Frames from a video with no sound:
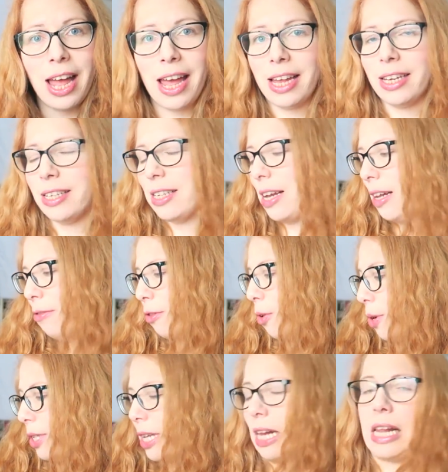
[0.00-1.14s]
and of
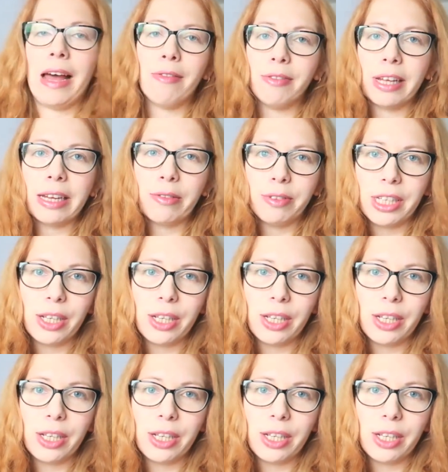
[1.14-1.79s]
course I'll have like